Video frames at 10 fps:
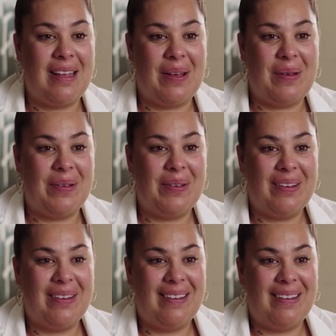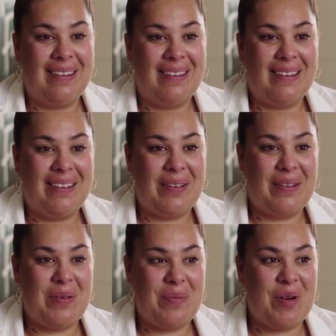just really want to
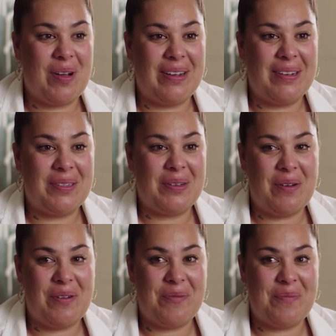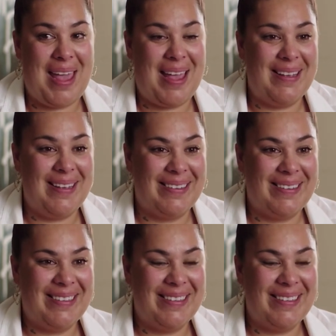showcase that this is something that we don't feel is right.